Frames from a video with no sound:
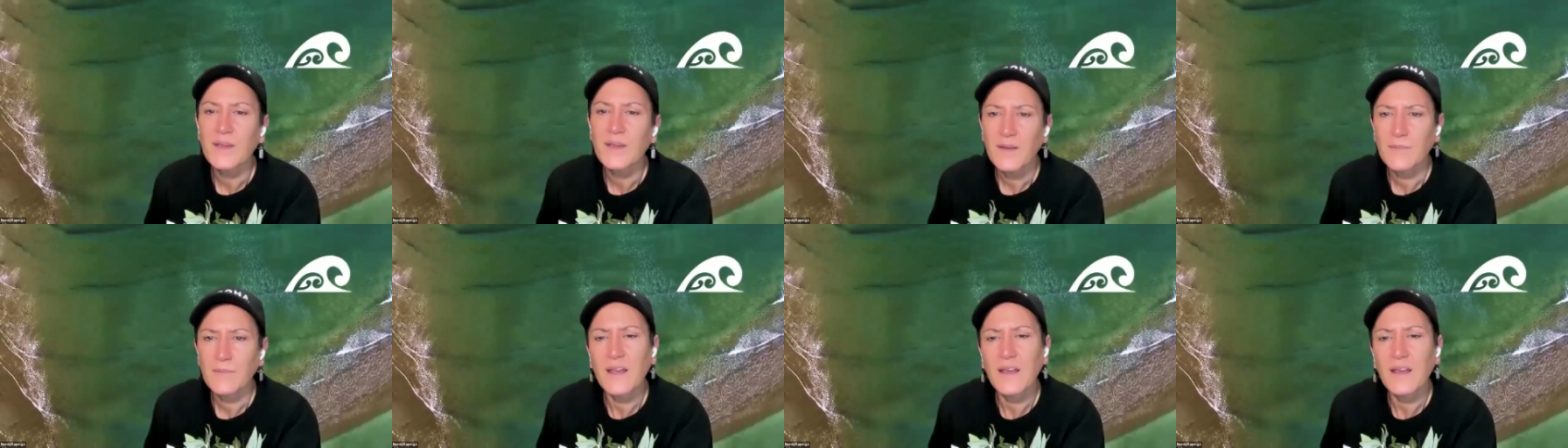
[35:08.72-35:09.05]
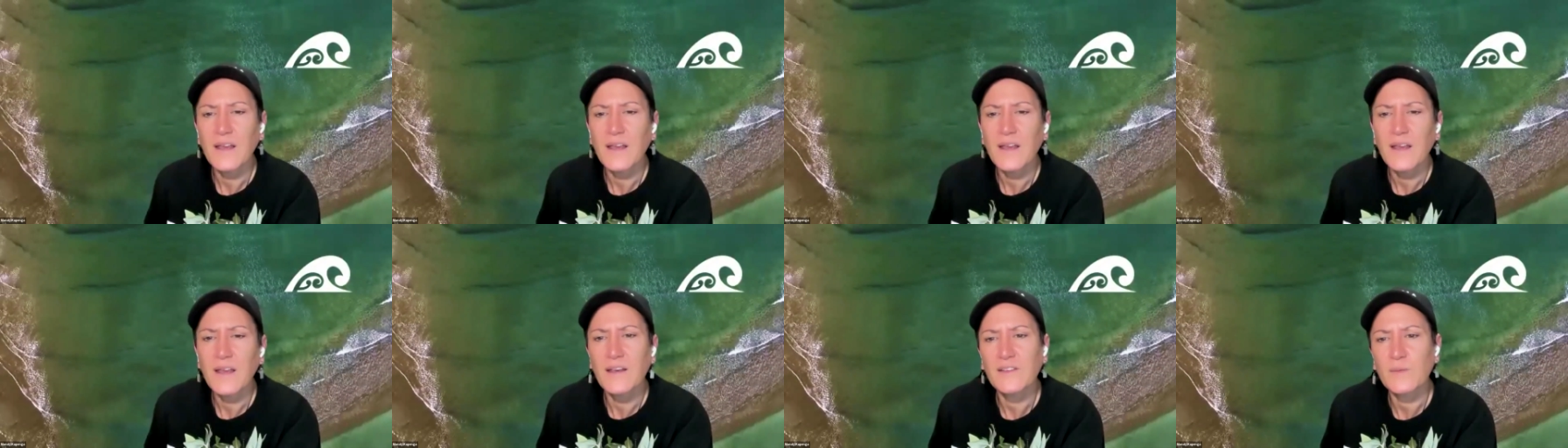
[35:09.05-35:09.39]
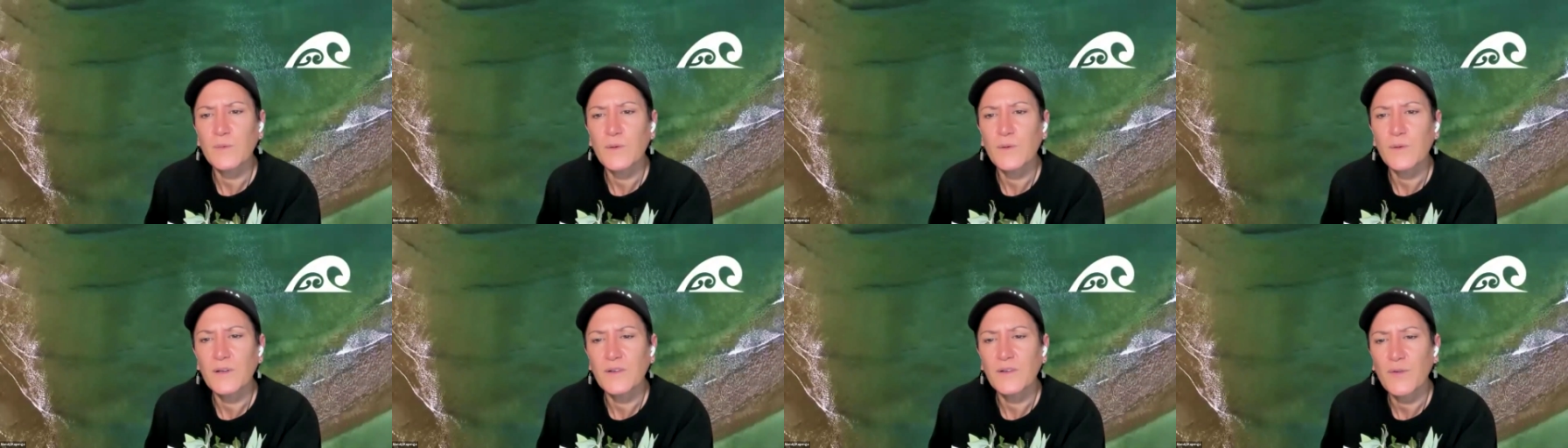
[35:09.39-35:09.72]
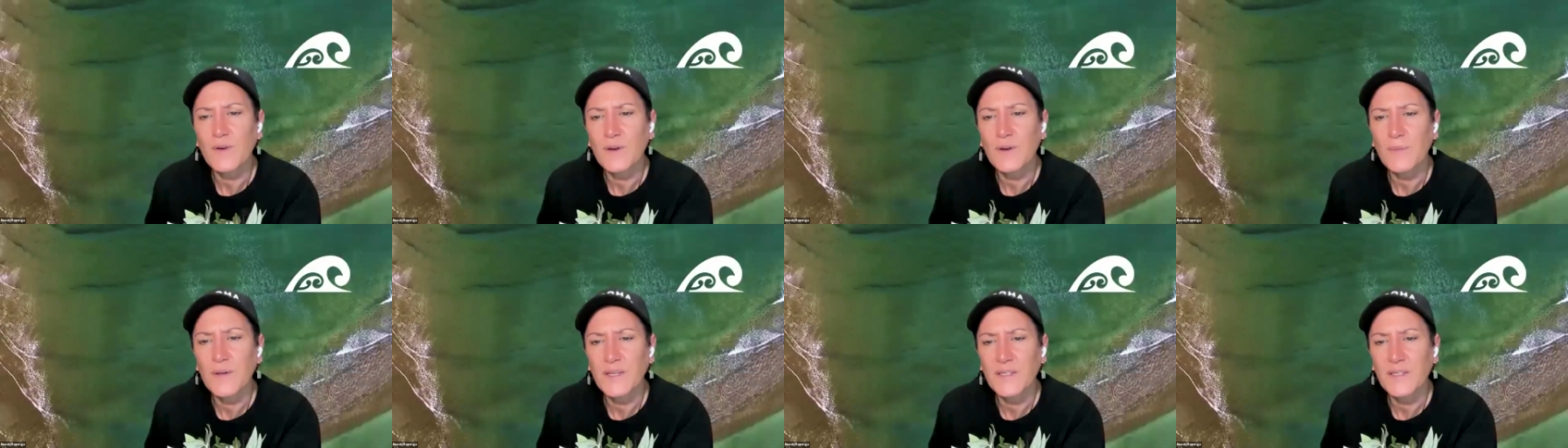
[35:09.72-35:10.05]
Yeah, and it's
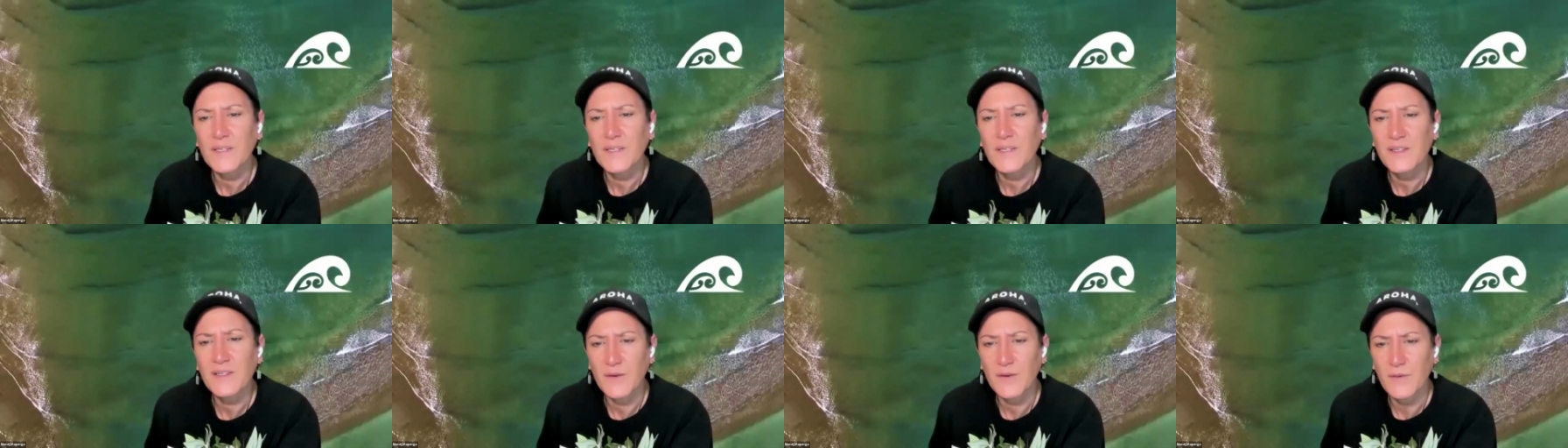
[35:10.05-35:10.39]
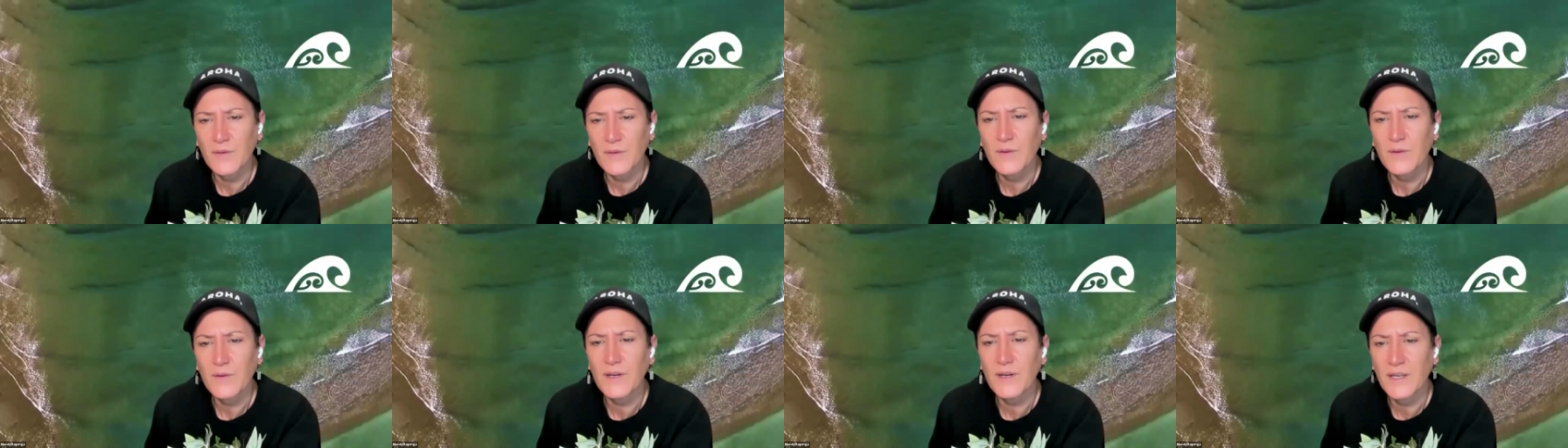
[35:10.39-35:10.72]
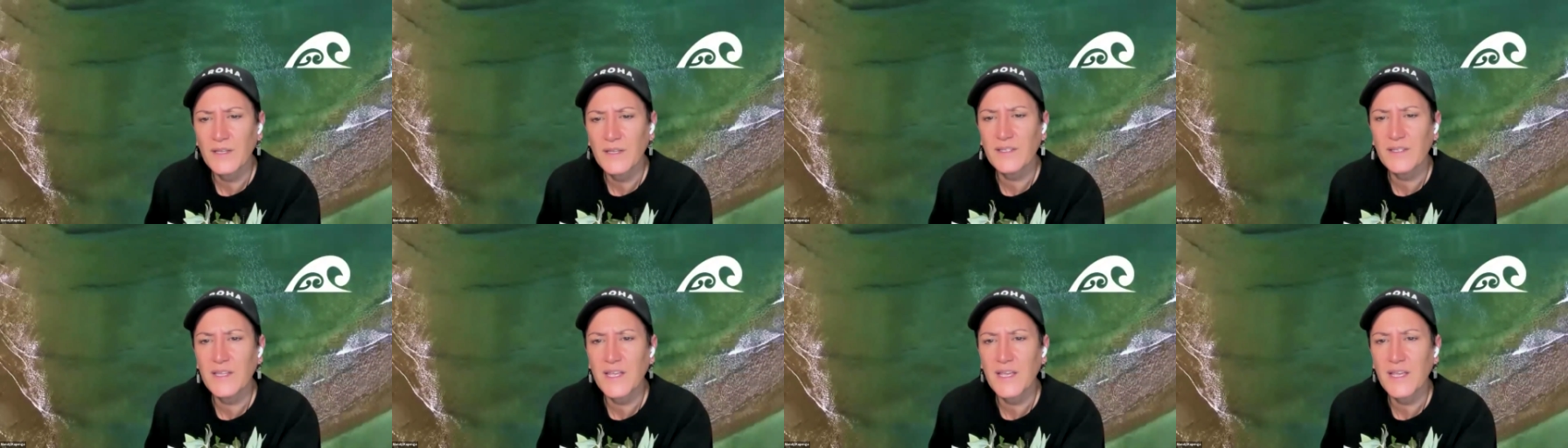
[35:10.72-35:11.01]
what Greenpeace is so good at.